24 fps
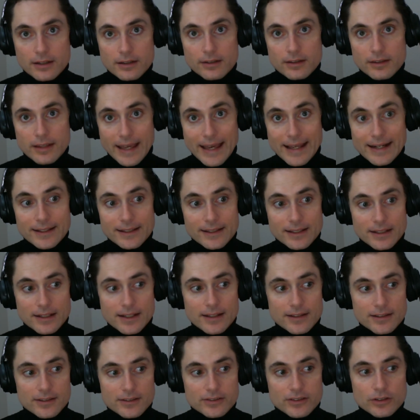the etiquette
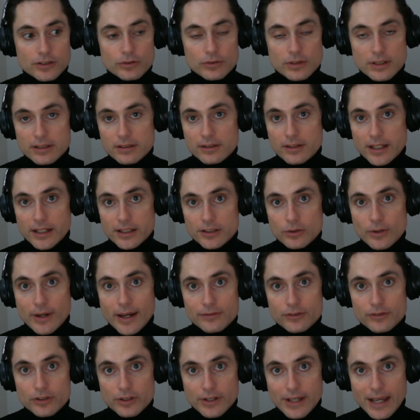is that you
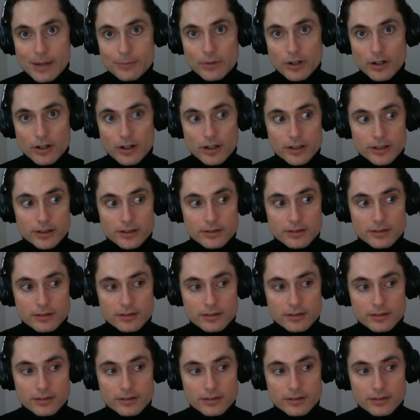have your camera on.